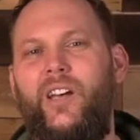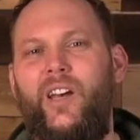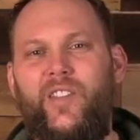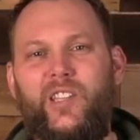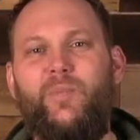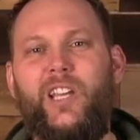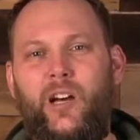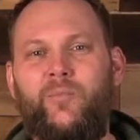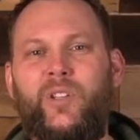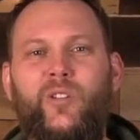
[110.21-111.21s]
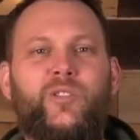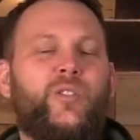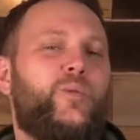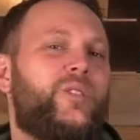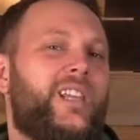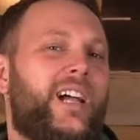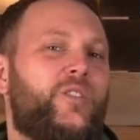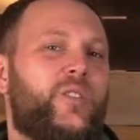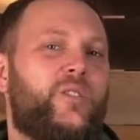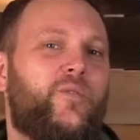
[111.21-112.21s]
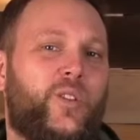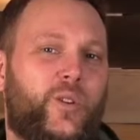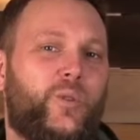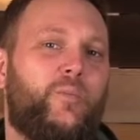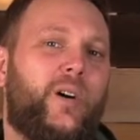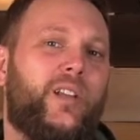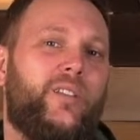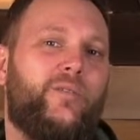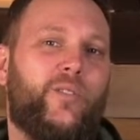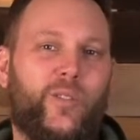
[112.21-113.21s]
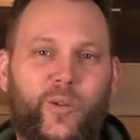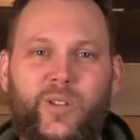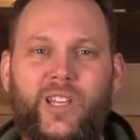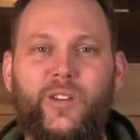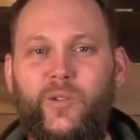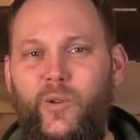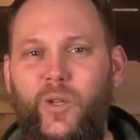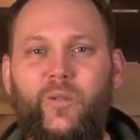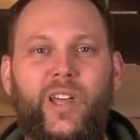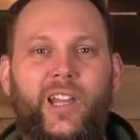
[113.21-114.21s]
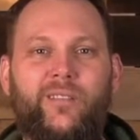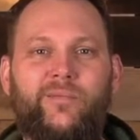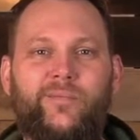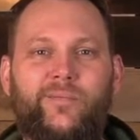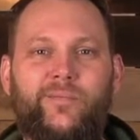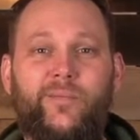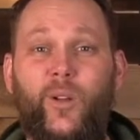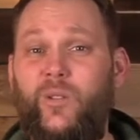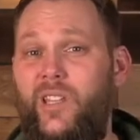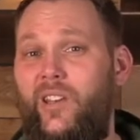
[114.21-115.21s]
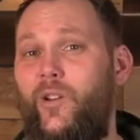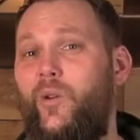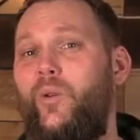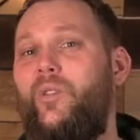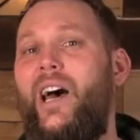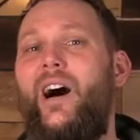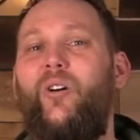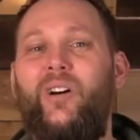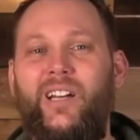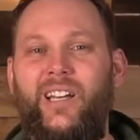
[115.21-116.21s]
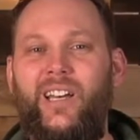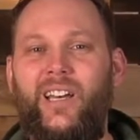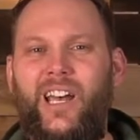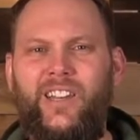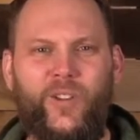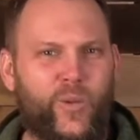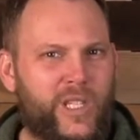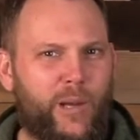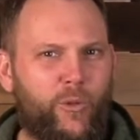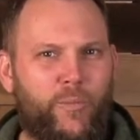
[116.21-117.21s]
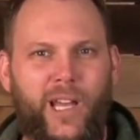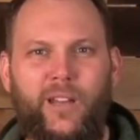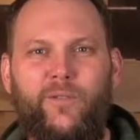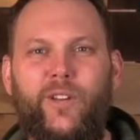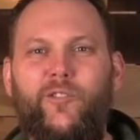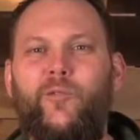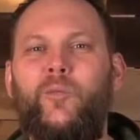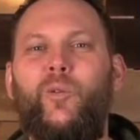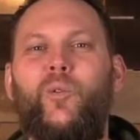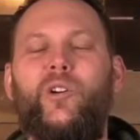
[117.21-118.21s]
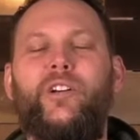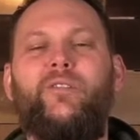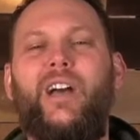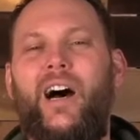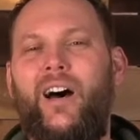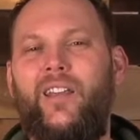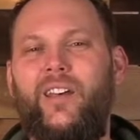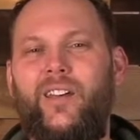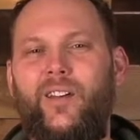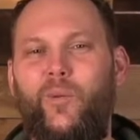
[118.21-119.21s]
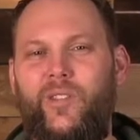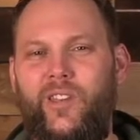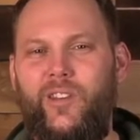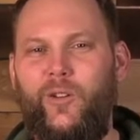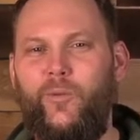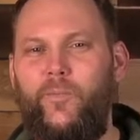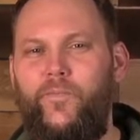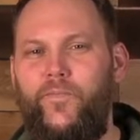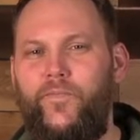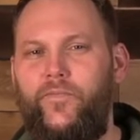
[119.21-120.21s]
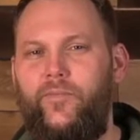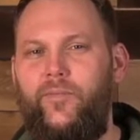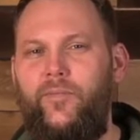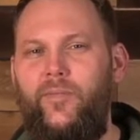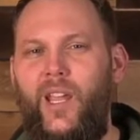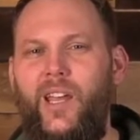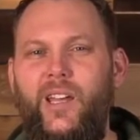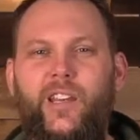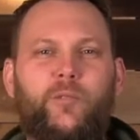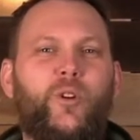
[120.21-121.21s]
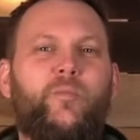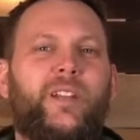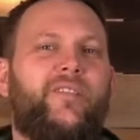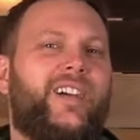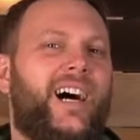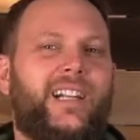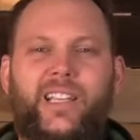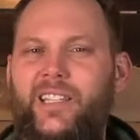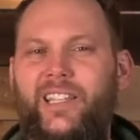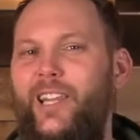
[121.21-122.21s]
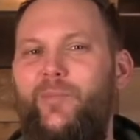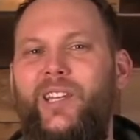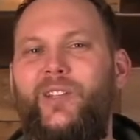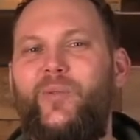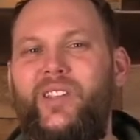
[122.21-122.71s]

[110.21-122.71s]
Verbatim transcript: This becomes good news, not just for you, but for those that knew you then, those that know you now, and those that will benefit from the work of God within you. Now, the movement of God isn't limited to a